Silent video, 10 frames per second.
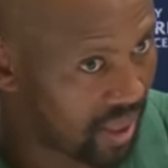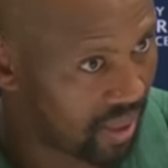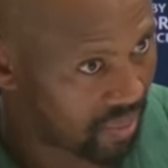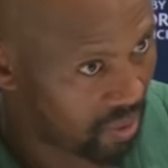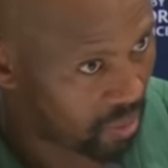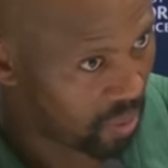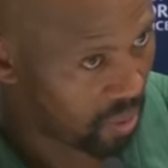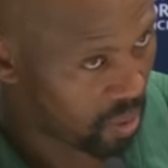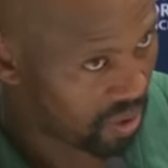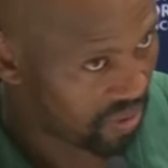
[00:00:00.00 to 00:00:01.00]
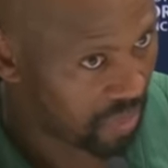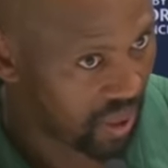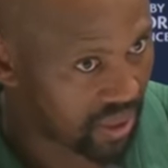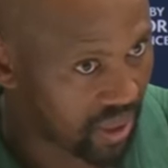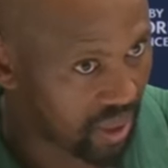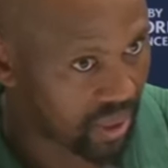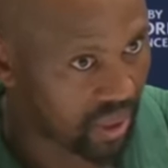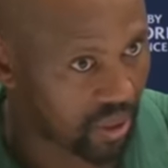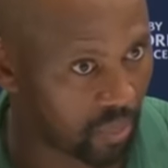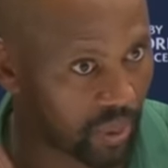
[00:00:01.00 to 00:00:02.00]
they've got probably one of the best scrums in
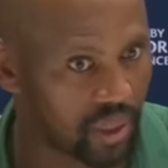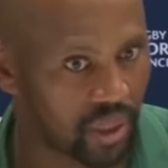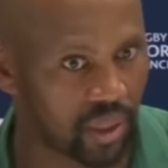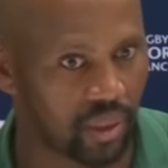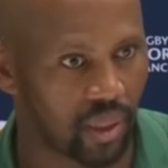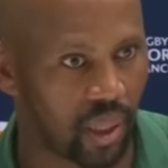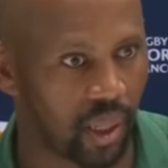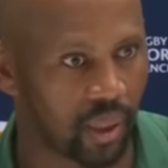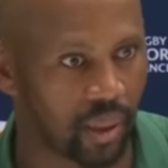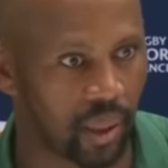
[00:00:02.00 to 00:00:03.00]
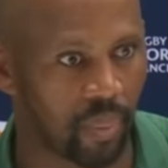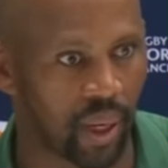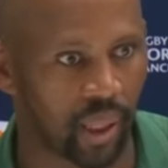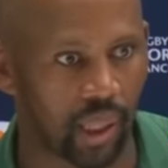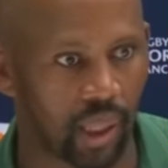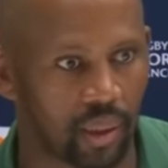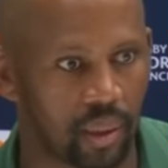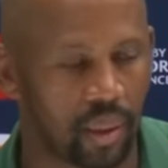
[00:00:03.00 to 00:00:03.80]
the competition, and their back line,